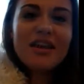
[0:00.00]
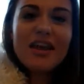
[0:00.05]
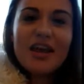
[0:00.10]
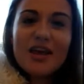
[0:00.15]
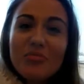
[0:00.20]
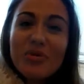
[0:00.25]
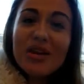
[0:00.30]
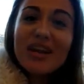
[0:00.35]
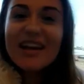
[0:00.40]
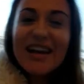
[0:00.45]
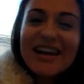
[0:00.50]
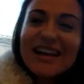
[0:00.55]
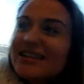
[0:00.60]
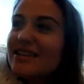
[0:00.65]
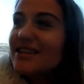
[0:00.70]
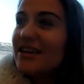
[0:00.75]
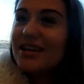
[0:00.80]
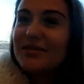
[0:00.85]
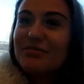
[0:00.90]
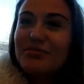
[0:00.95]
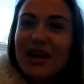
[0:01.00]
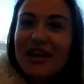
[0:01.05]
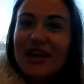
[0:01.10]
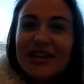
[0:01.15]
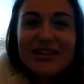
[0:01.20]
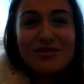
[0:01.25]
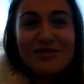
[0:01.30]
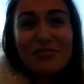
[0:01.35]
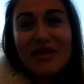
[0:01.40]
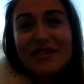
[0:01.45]
came in and he
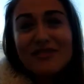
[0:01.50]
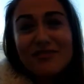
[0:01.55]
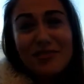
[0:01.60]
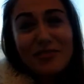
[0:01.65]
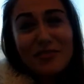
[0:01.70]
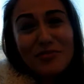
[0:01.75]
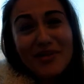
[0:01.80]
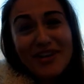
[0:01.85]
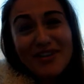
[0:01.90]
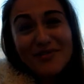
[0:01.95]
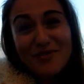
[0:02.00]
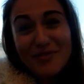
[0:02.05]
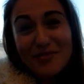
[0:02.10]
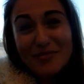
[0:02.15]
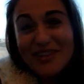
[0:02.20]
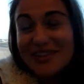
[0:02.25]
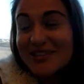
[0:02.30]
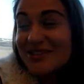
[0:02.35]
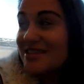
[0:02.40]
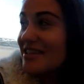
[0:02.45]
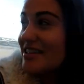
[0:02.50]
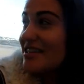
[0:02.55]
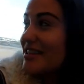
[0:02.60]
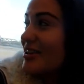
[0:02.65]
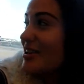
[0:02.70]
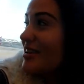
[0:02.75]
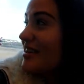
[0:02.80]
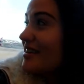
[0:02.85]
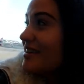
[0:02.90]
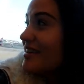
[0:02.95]
made a space for me to sit
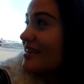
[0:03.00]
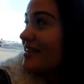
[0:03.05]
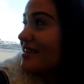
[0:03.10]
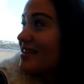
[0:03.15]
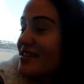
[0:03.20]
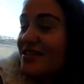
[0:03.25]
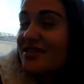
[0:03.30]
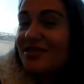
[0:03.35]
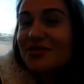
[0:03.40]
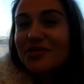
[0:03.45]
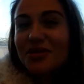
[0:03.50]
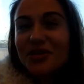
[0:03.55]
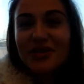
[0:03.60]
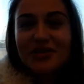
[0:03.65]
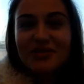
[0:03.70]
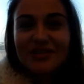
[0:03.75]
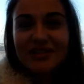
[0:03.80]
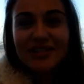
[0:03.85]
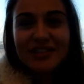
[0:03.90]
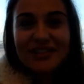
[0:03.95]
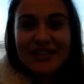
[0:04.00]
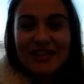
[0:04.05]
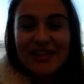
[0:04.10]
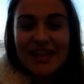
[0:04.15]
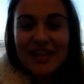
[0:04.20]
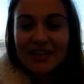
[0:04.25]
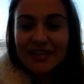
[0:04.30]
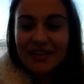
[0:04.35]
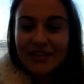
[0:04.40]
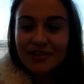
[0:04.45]
here. That's so cute.
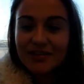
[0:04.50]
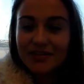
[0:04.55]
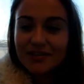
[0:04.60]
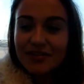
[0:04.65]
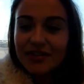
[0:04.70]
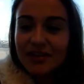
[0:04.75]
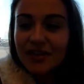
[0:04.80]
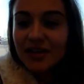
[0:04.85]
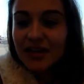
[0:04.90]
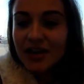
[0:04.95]
Isn't that cute?